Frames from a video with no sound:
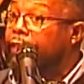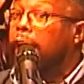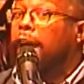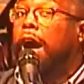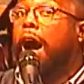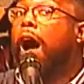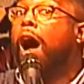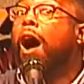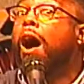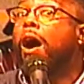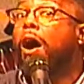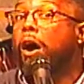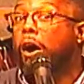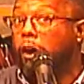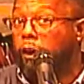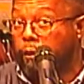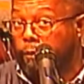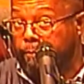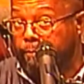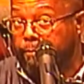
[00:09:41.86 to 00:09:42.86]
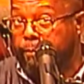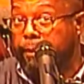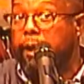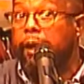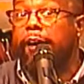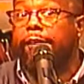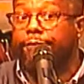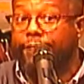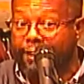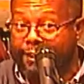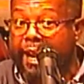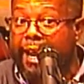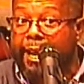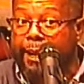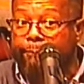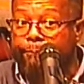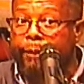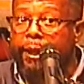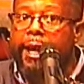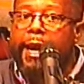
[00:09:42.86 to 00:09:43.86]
calm of the day.